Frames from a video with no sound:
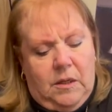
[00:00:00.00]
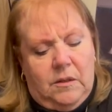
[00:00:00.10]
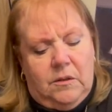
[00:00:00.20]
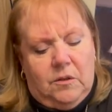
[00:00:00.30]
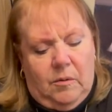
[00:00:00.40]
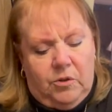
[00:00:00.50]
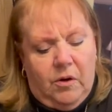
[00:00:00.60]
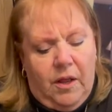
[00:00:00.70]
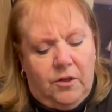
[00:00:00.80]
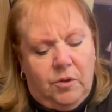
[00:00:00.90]
so I'm
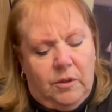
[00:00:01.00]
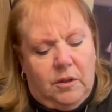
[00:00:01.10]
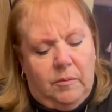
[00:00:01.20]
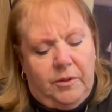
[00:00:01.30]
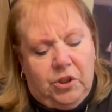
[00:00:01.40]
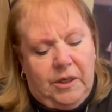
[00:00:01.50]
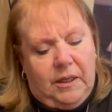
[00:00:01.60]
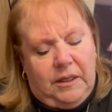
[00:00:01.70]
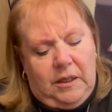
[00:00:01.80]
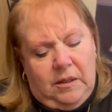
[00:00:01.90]
trying to do it a little bit
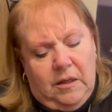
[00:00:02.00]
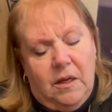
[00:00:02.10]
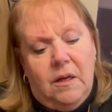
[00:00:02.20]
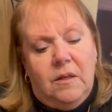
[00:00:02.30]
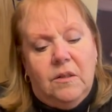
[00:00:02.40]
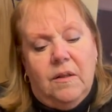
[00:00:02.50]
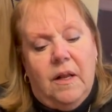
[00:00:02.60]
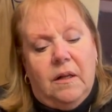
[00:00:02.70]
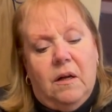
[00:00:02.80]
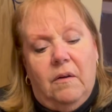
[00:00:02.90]
gently so that
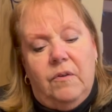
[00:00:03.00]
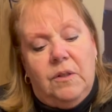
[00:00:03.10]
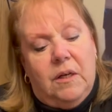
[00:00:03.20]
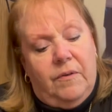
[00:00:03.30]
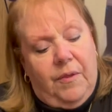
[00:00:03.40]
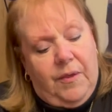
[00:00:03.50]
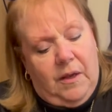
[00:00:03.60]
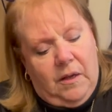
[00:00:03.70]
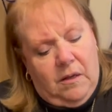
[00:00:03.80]
it covers everything.